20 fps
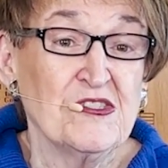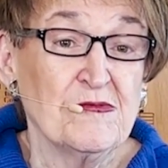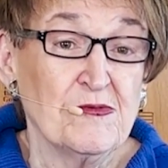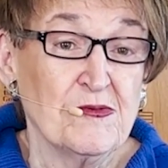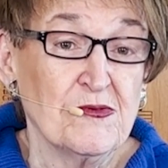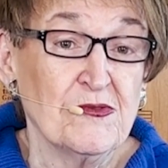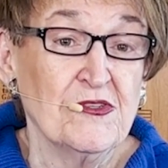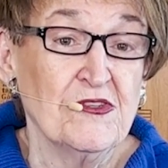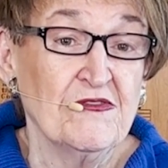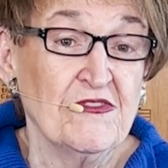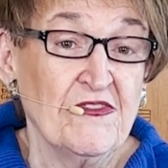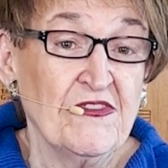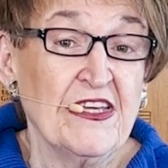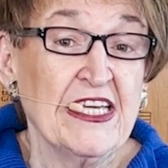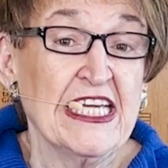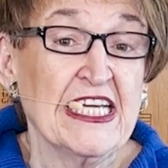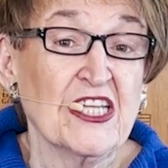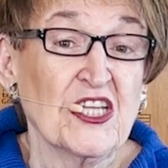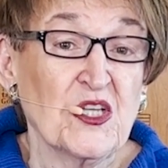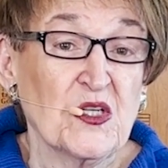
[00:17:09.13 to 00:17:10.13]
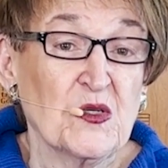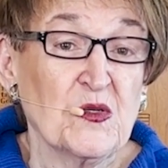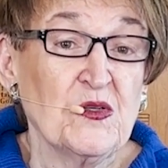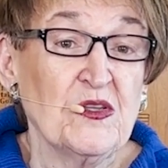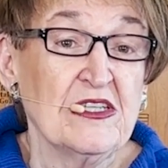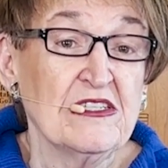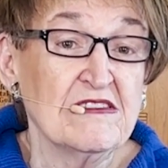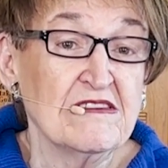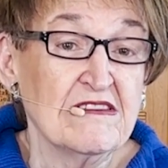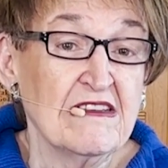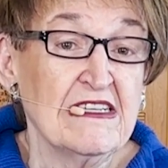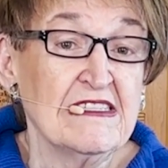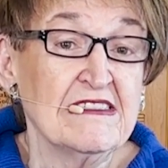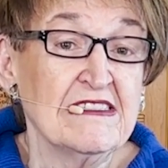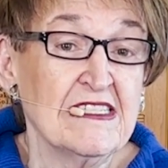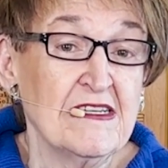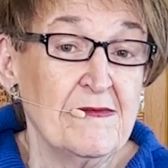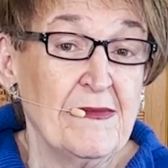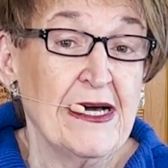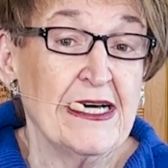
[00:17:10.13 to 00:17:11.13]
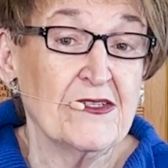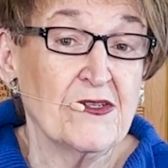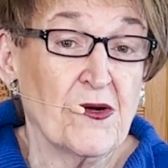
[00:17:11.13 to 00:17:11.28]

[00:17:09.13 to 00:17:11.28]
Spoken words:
prove if he had learned this lesson about